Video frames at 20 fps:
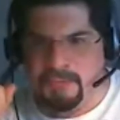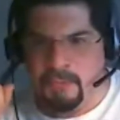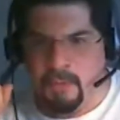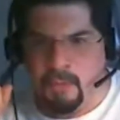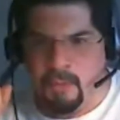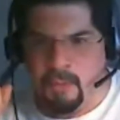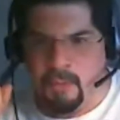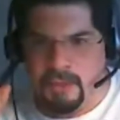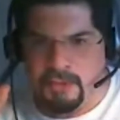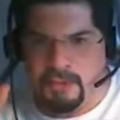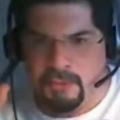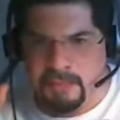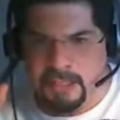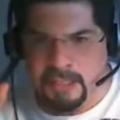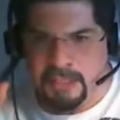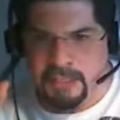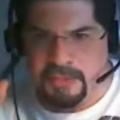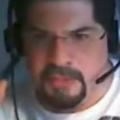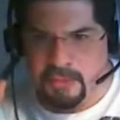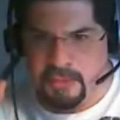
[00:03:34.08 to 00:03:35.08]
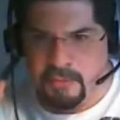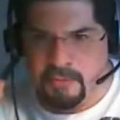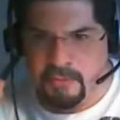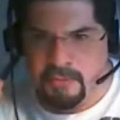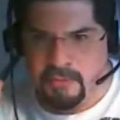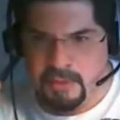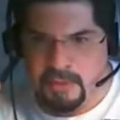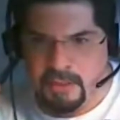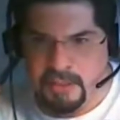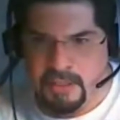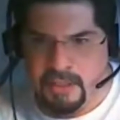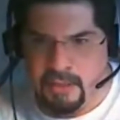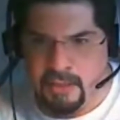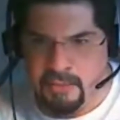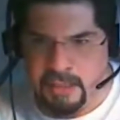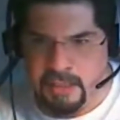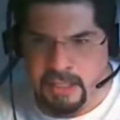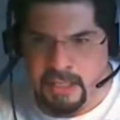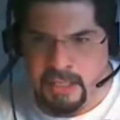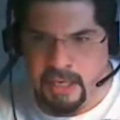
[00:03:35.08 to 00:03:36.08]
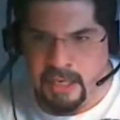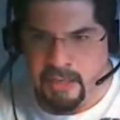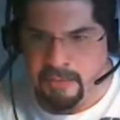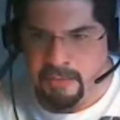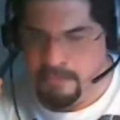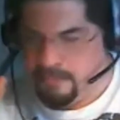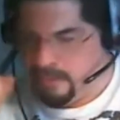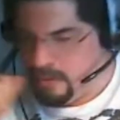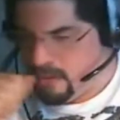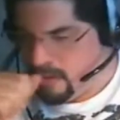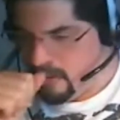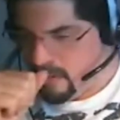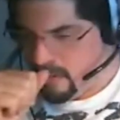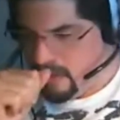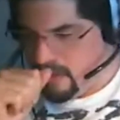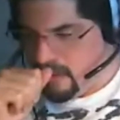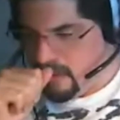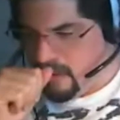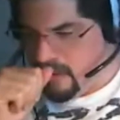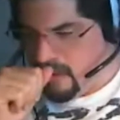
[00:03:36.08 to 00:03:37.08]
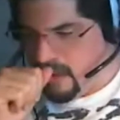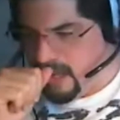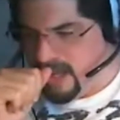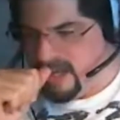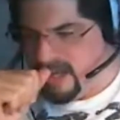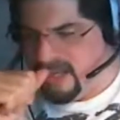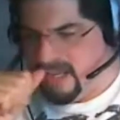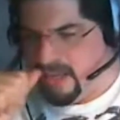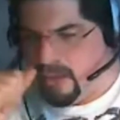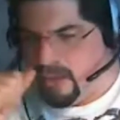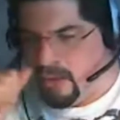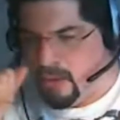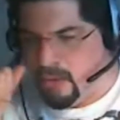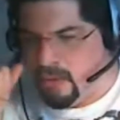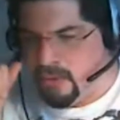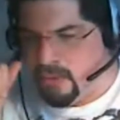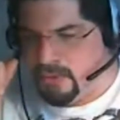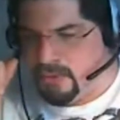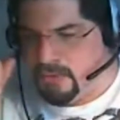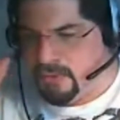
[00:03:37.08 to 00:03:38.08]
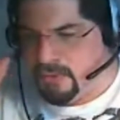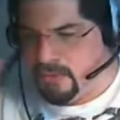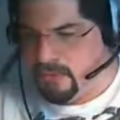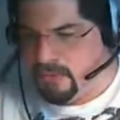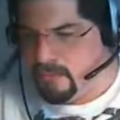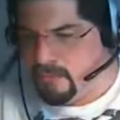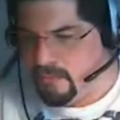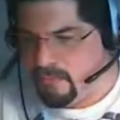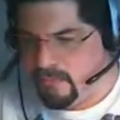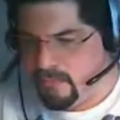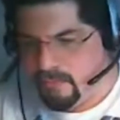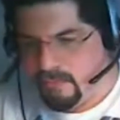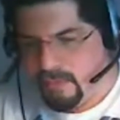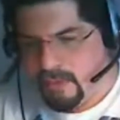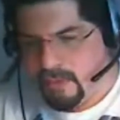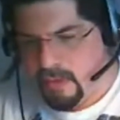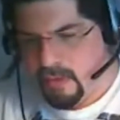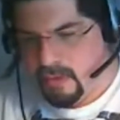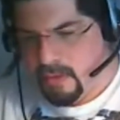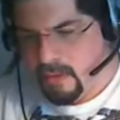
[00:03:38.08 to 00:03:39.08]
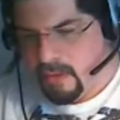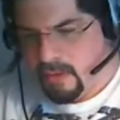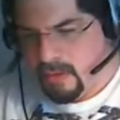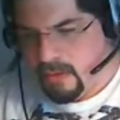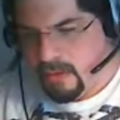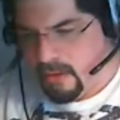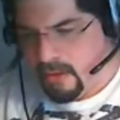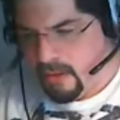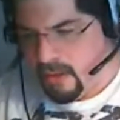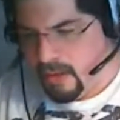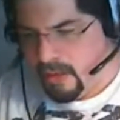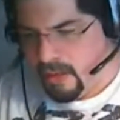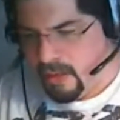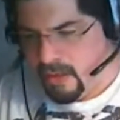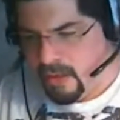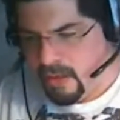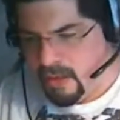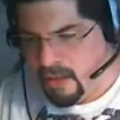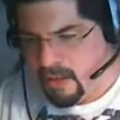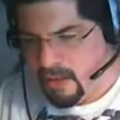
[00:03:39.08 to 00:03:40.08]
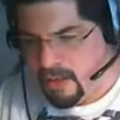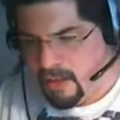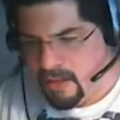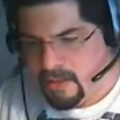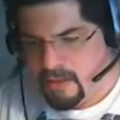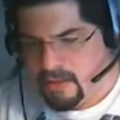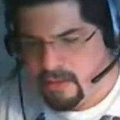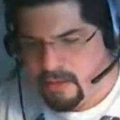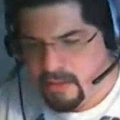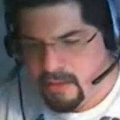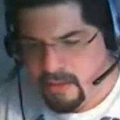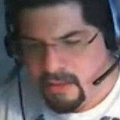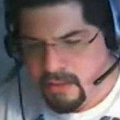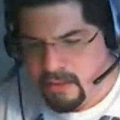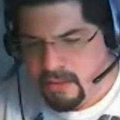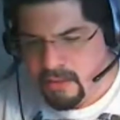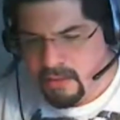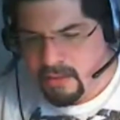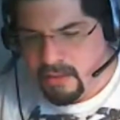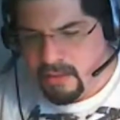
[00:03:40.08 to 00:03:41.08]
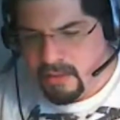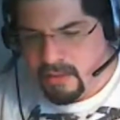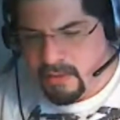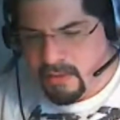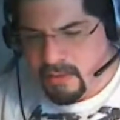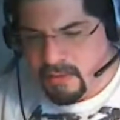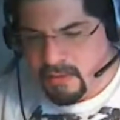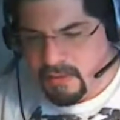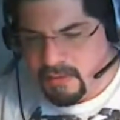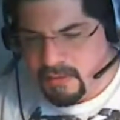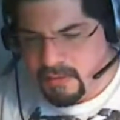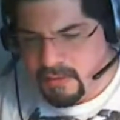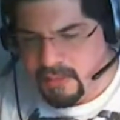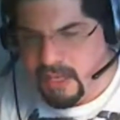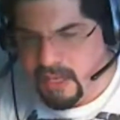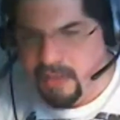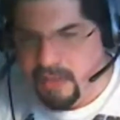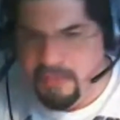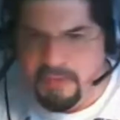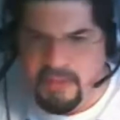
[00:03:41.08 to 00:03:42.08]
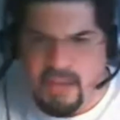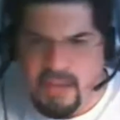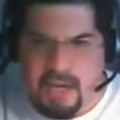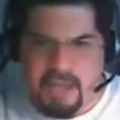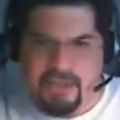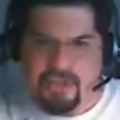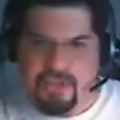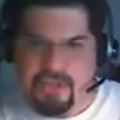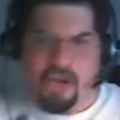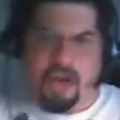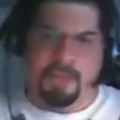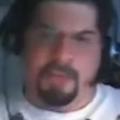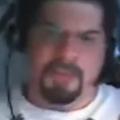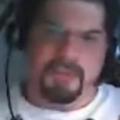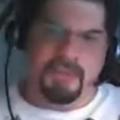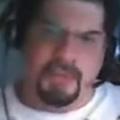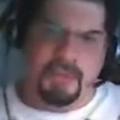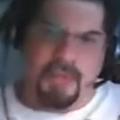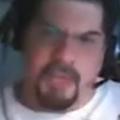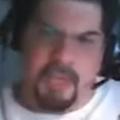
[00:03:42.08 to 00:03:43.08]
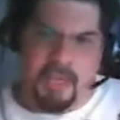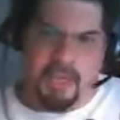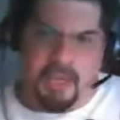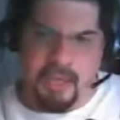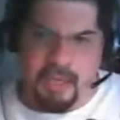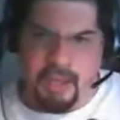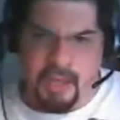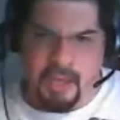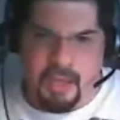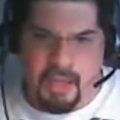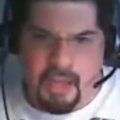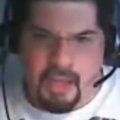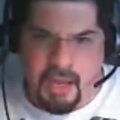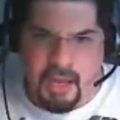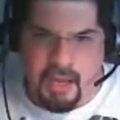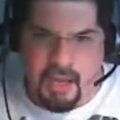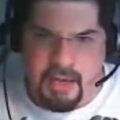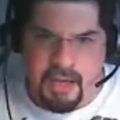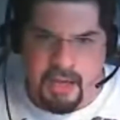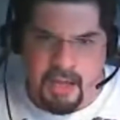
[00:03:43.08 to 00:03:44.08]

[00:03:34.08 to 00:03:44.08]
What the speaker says: forward to meet you in the arena, and he goes, uh, Southside Sharps and